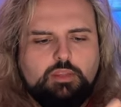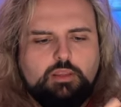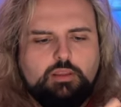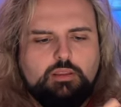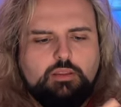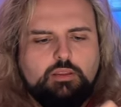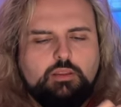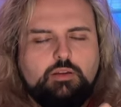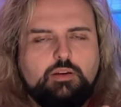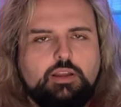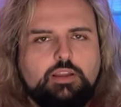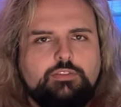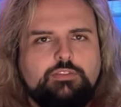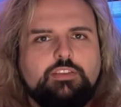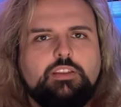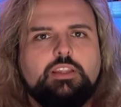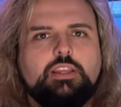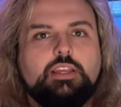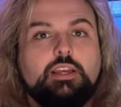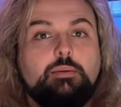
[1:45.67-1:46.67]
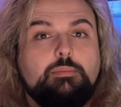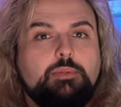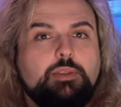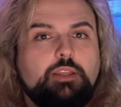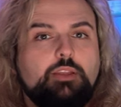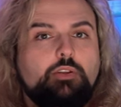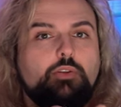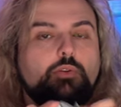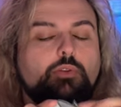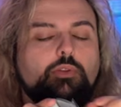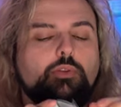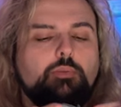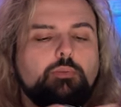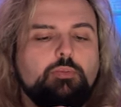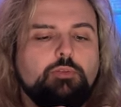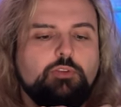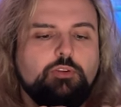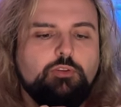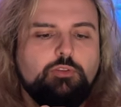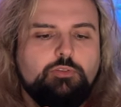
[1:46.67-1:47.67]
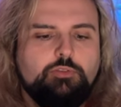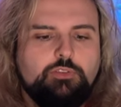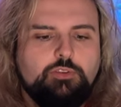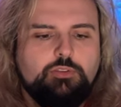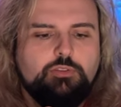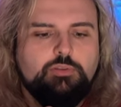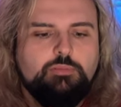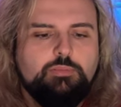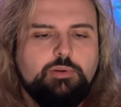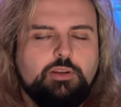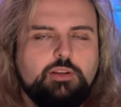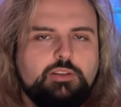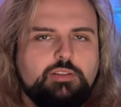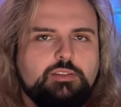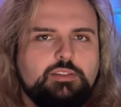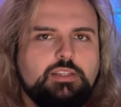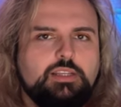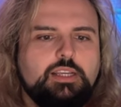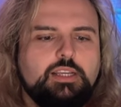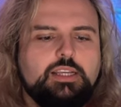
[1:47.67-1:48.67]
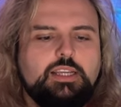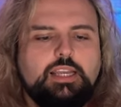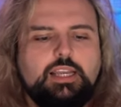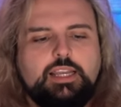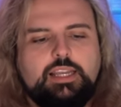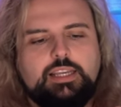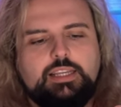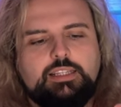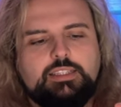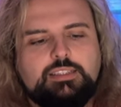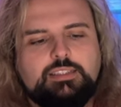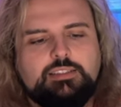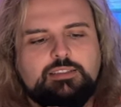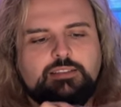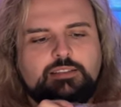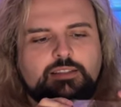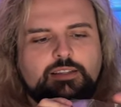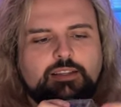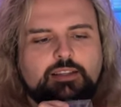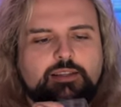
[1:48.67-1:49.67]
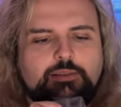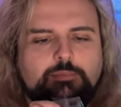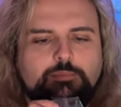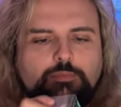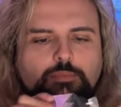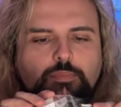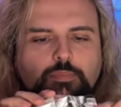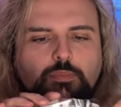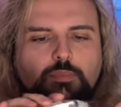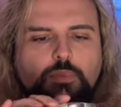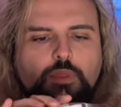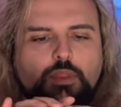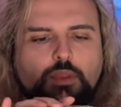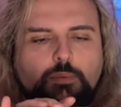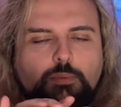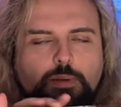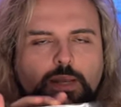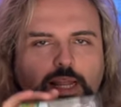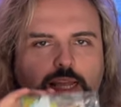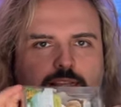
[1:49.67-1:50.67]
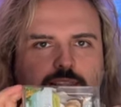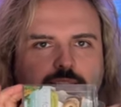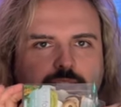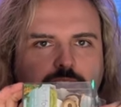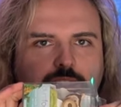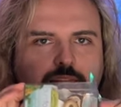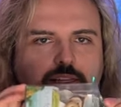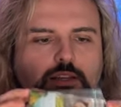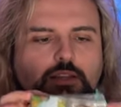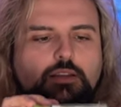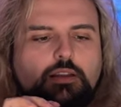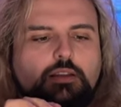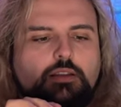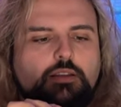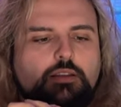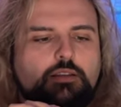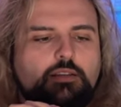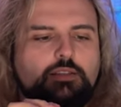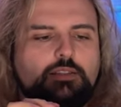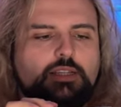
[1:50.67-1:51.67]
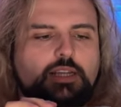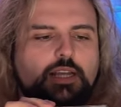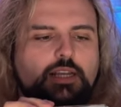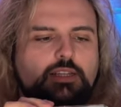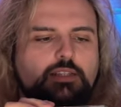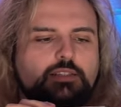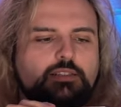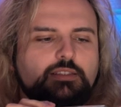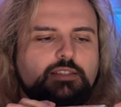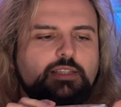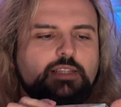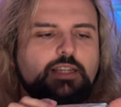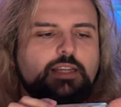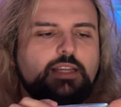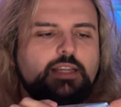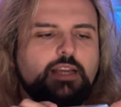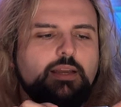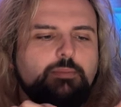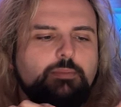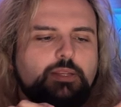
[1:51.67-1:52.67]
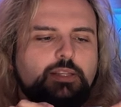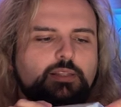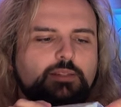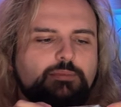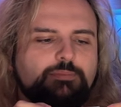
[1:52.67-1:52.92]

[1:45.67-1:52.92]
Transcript: what I think the company could improve on personally, is the plastic containers that they come in.